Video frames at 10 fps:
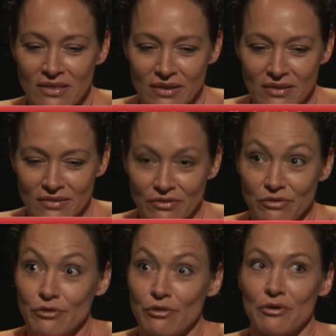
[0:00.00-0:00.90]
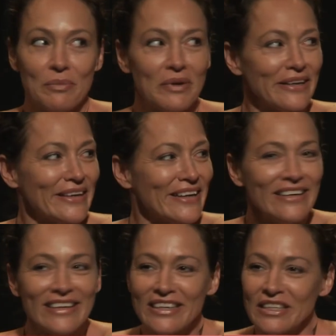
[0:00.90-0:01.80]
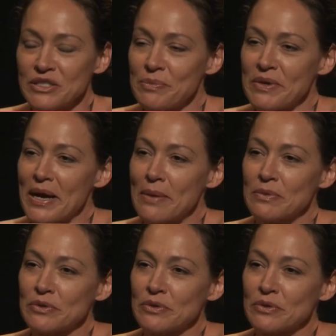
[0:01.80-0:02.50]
and durability to be able